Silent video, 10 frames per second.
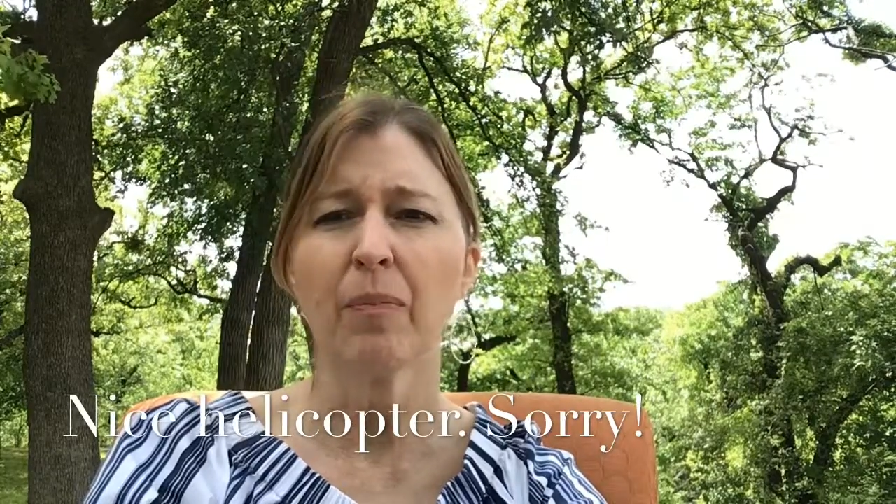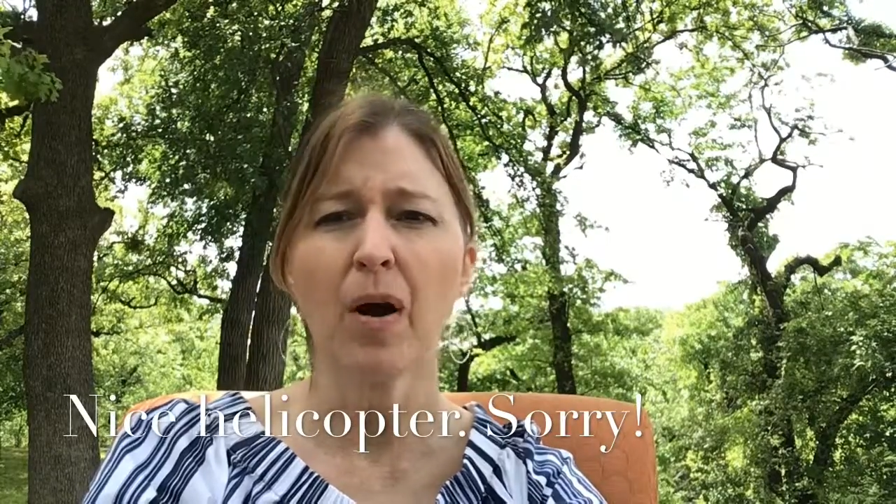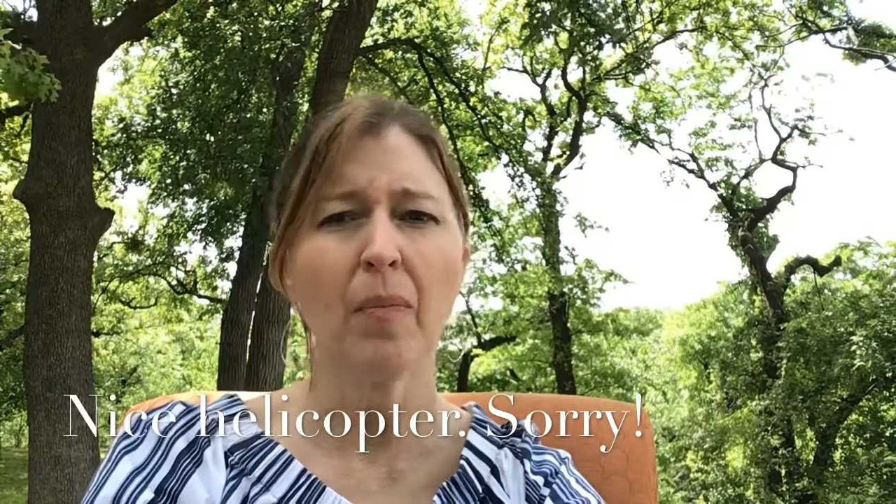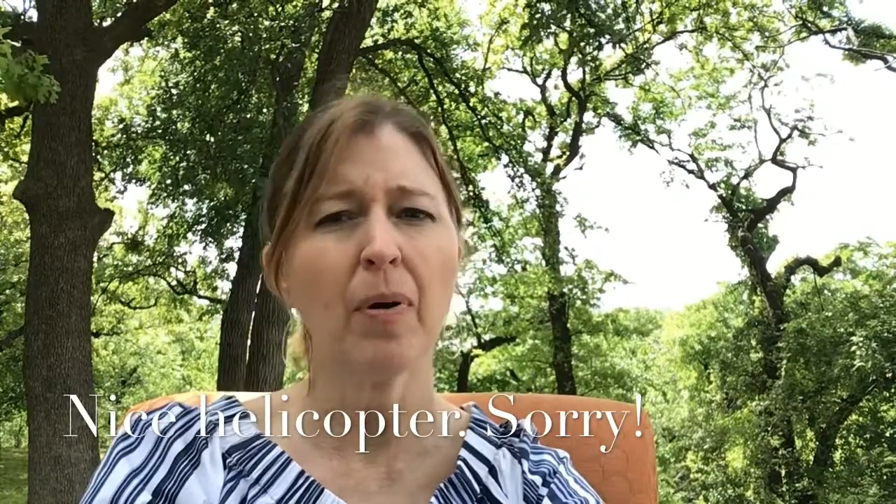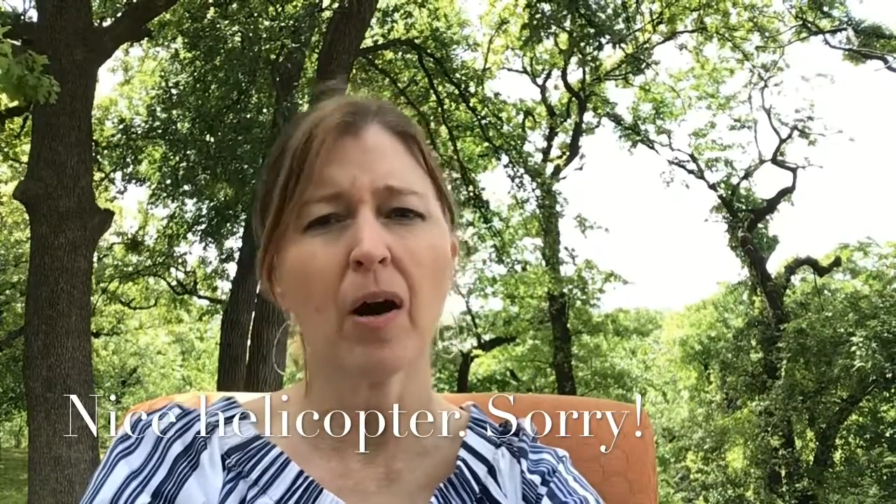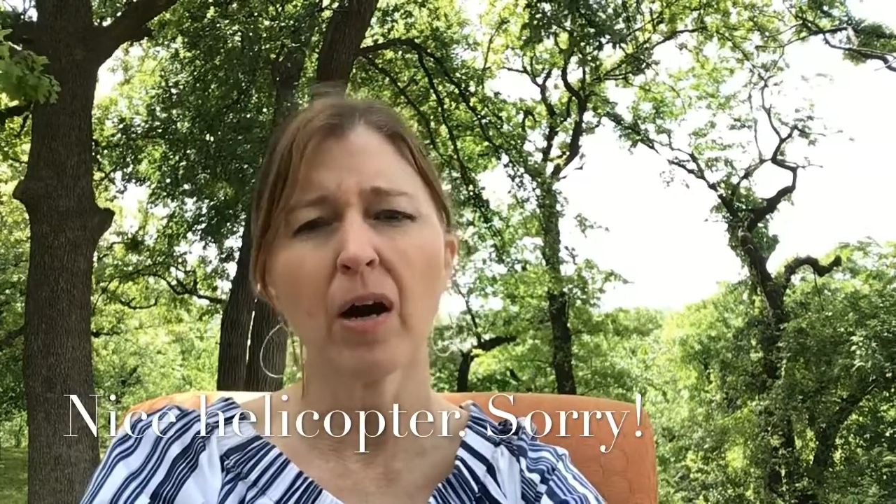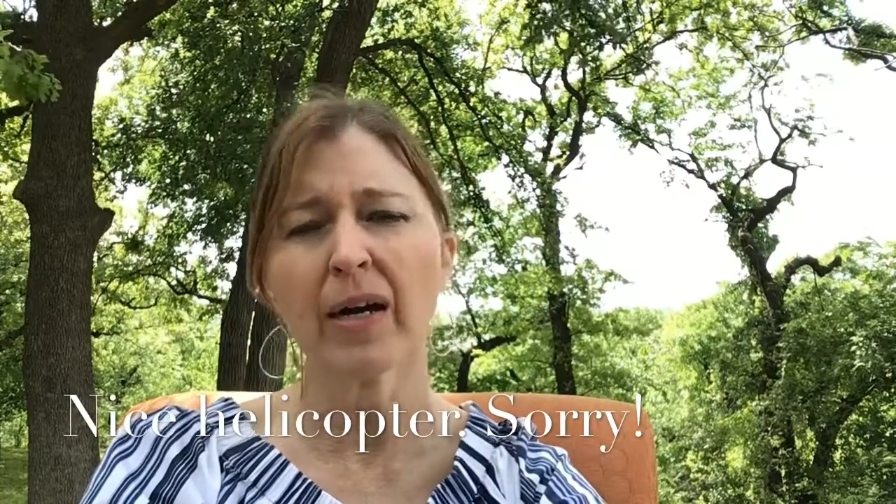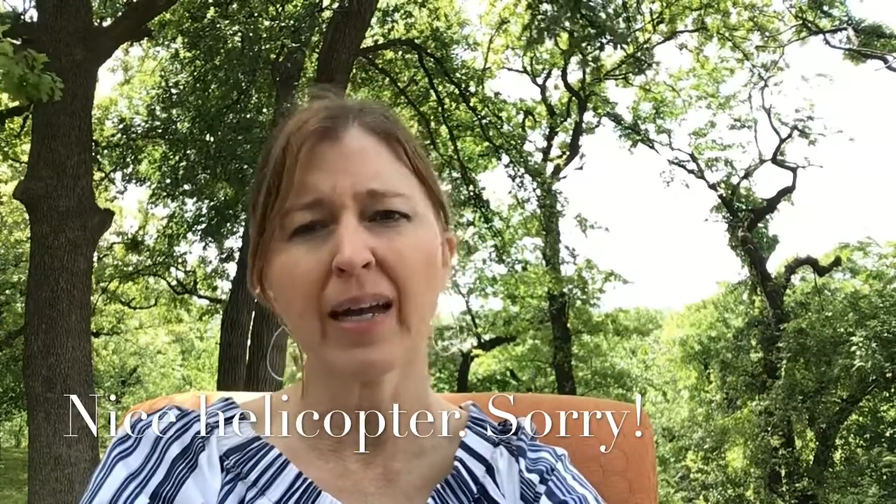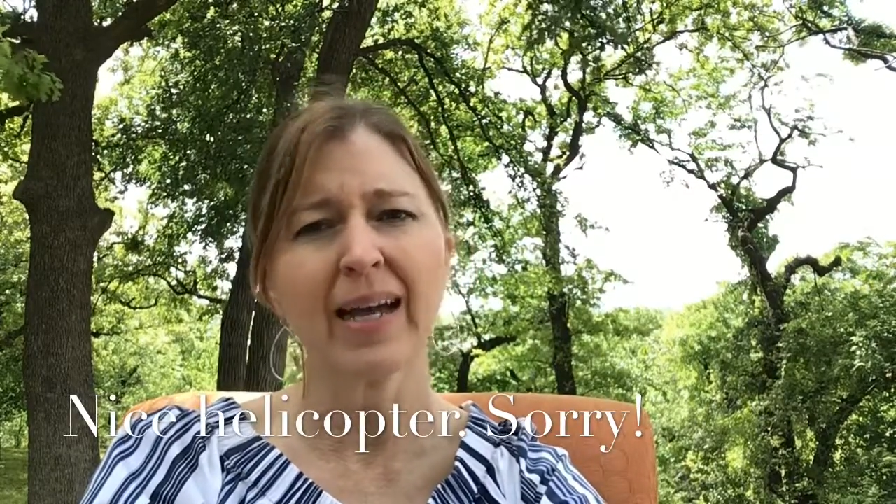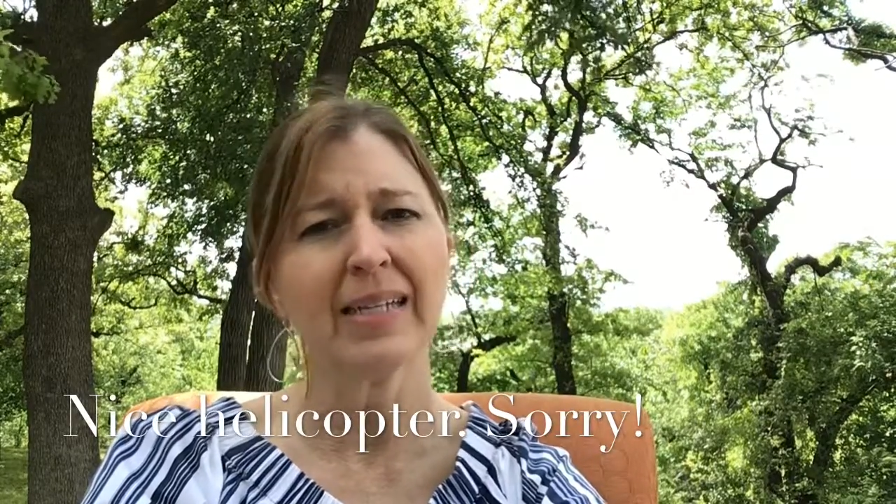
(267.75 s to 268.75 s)

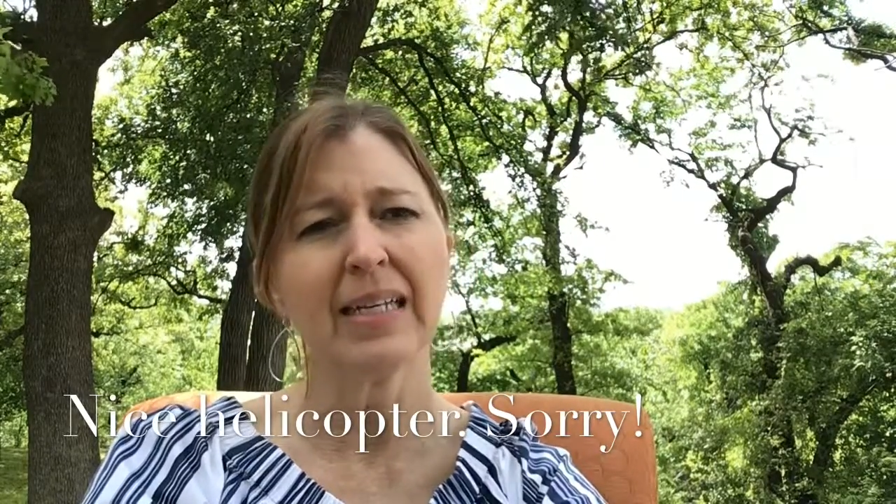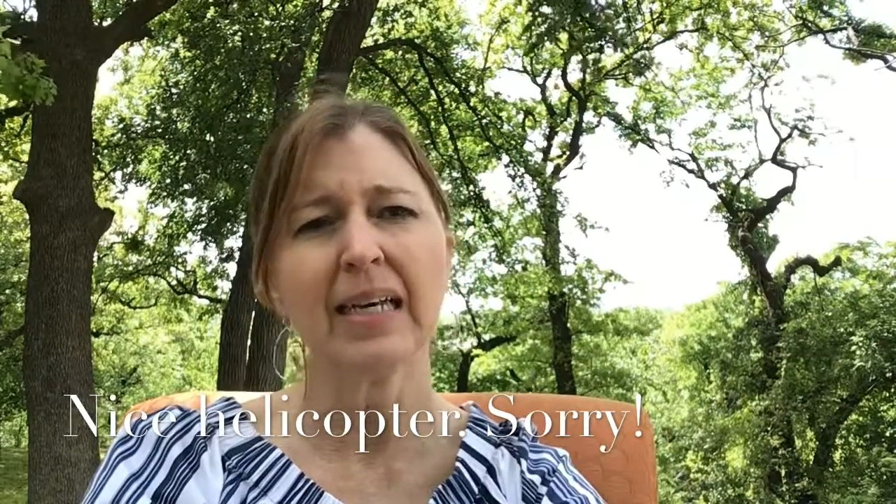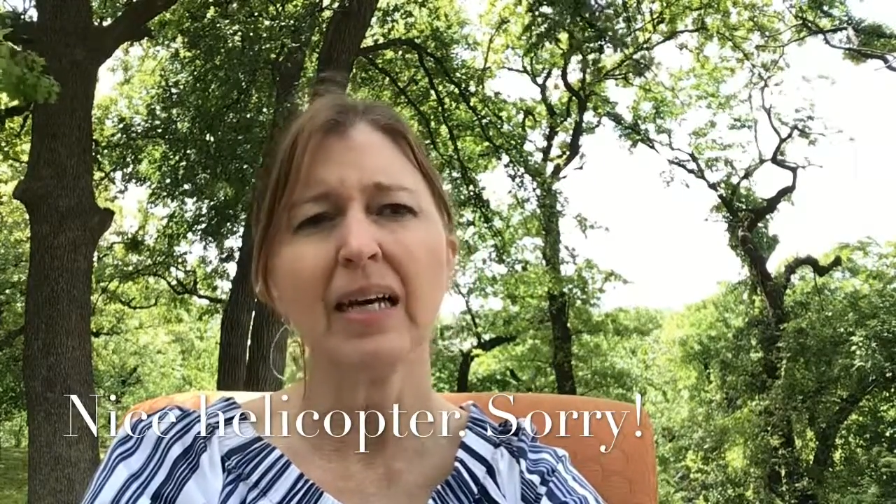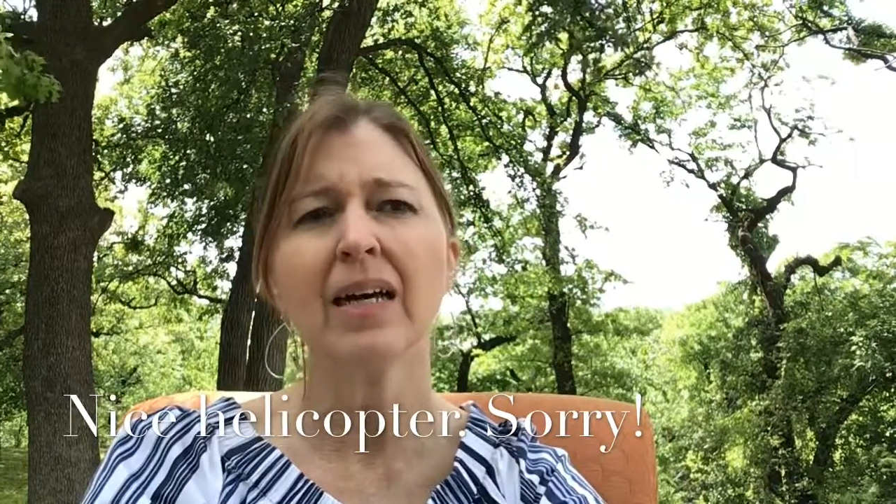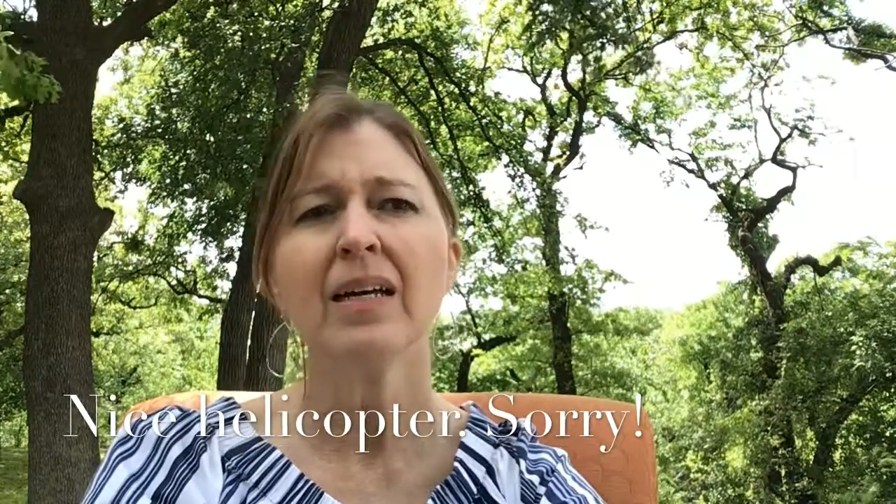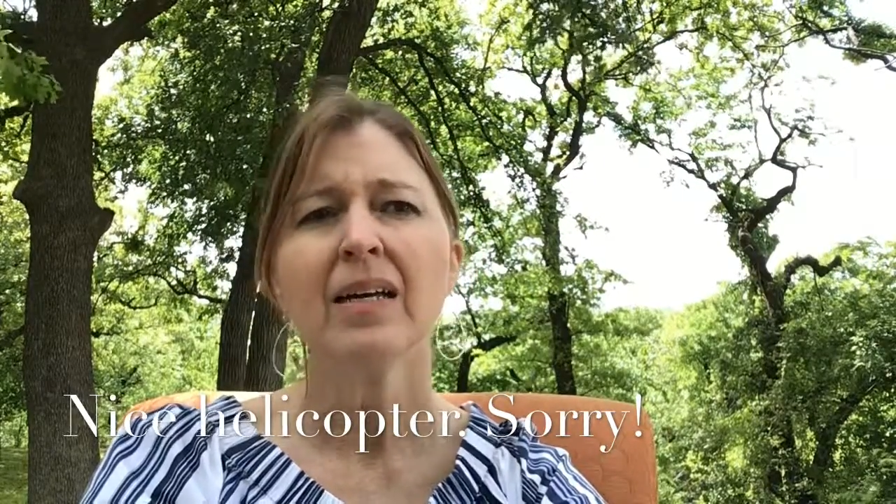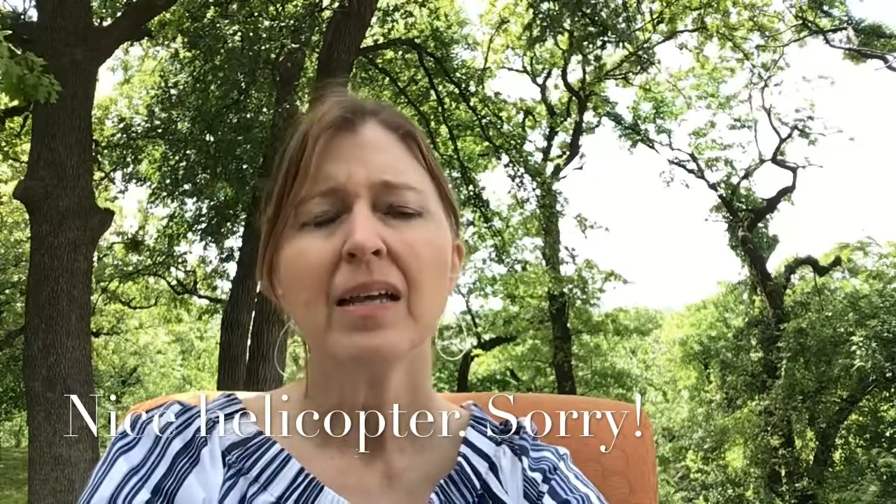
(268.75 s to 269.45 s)
ballpark idea,